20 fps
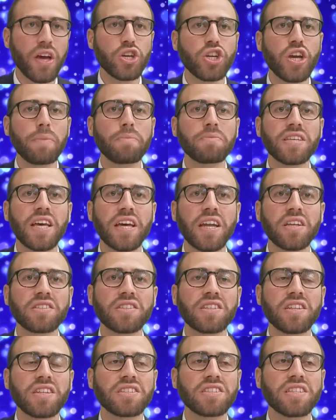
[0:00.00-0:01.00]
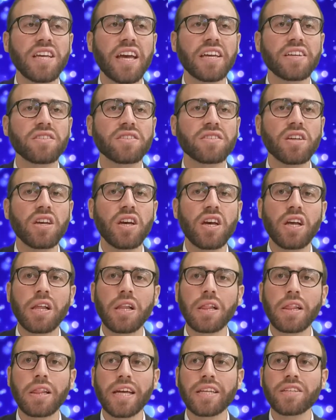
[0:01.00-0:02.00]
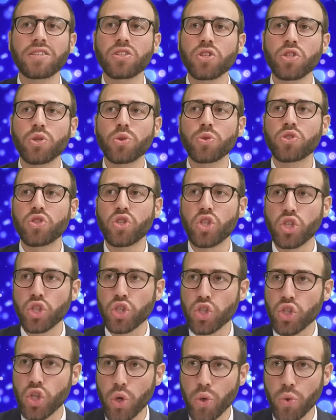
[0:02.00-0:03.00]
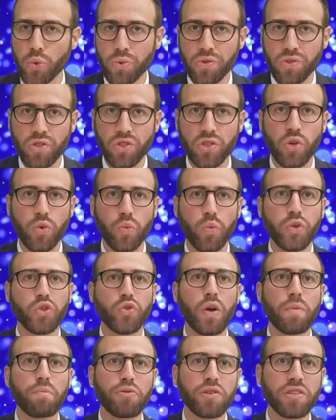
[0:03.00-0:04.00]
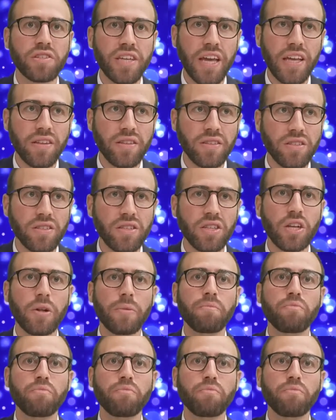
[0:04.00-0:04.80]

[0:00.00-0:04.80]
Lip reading: Hashem settles it and says, let's use the stones which represent